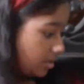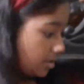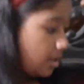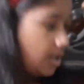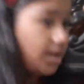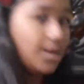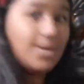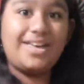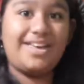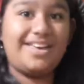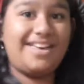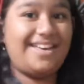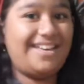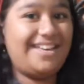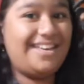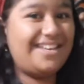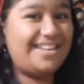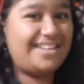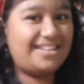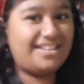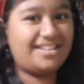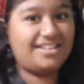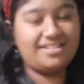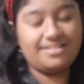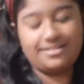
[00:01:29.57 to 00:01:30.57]
okay.
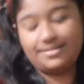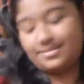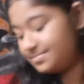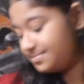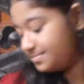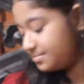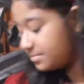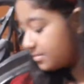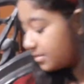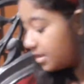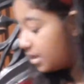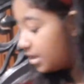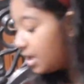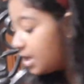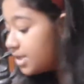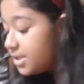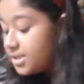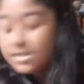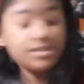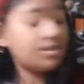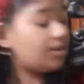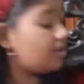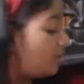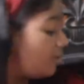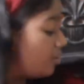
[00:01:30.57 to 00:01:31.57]

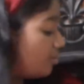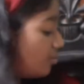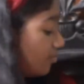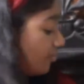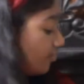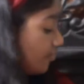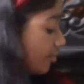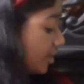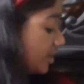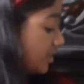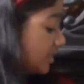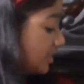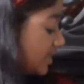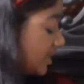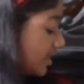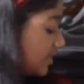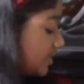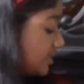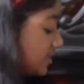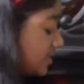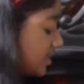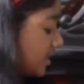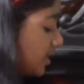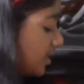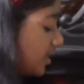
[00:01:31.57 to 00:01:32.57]
So for the next
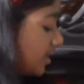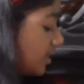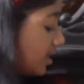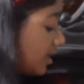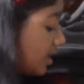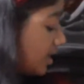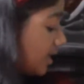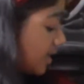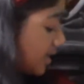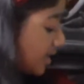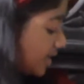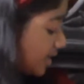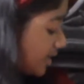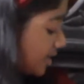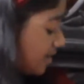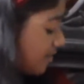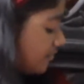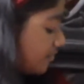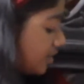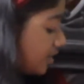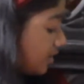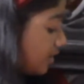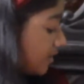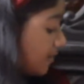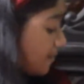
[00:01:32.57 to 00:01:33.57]
thing, I have
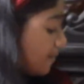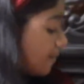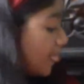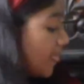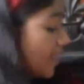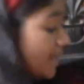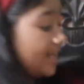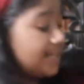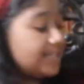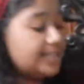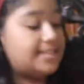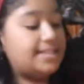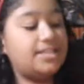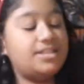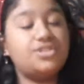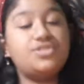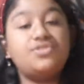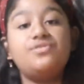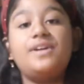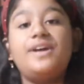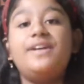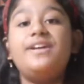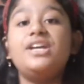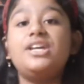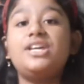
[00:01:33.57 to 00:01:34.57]
this
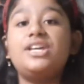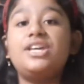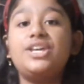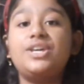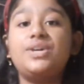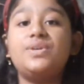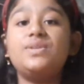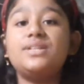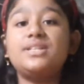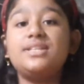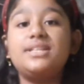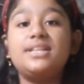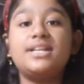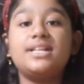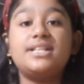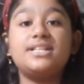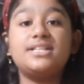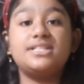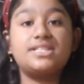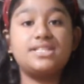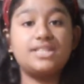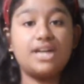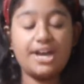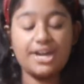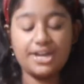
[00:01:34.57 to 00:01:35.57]
very cute little
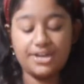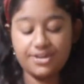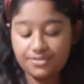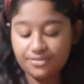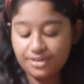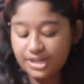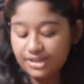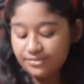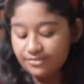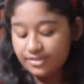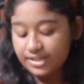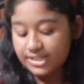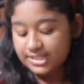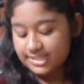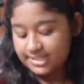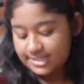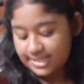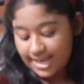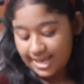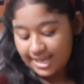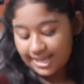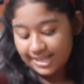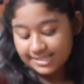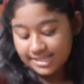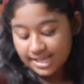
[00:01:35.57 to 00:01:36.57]
diary which
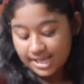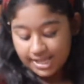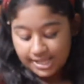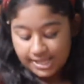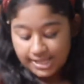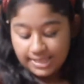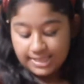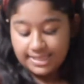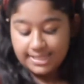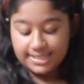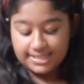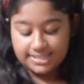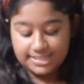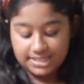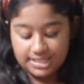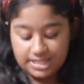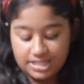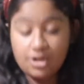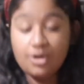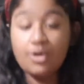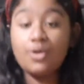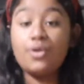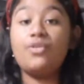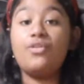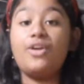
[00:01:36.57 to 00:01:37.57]
says
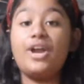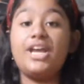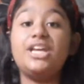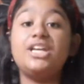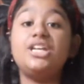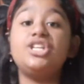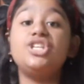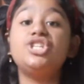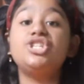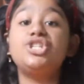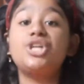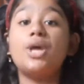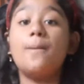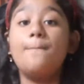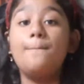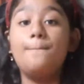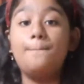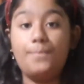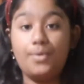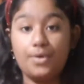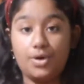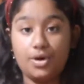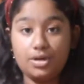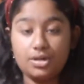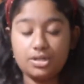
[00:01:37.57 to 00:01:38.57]
Little Range
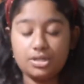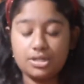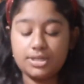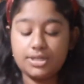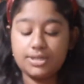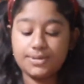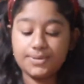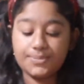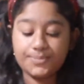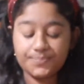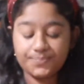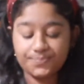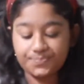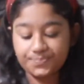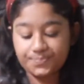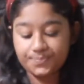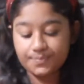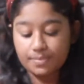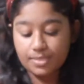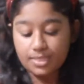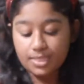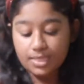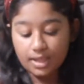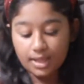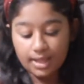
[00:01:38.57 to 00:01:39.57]
Book.
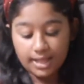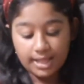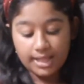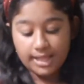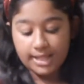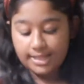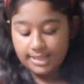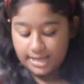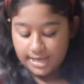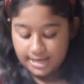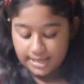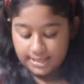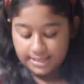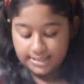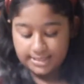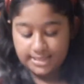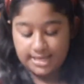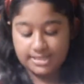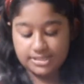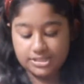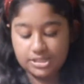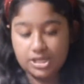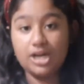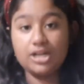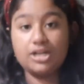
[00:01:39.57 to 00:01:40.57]
Like it
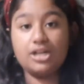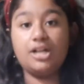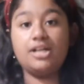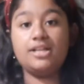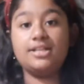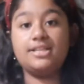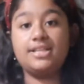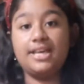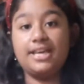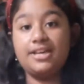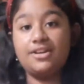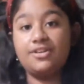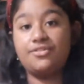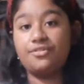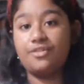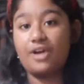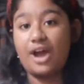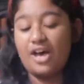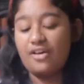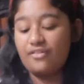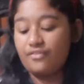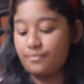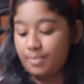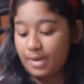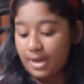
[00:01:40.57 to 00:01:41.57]
has got
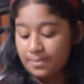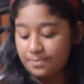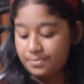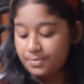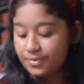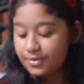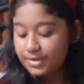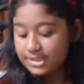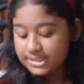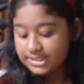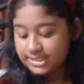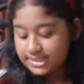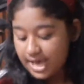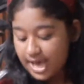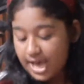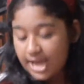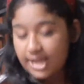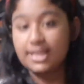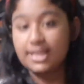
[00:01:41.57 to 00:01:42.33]
graph paper inside,